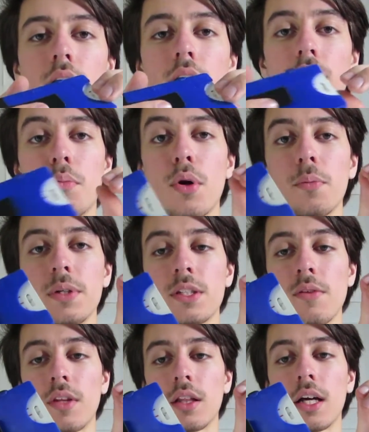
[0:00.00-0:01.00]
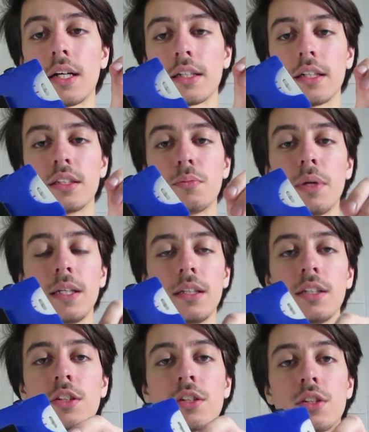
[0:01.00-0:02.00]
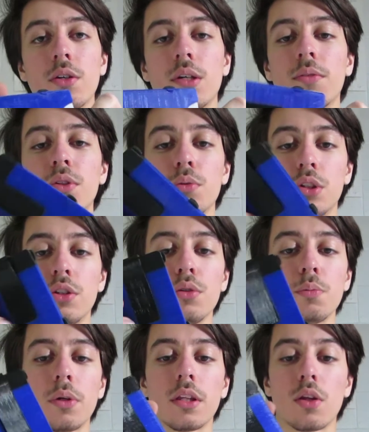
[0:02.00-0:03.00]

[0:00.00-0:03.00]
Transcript: The purpose of the lock is mainly just so if you do put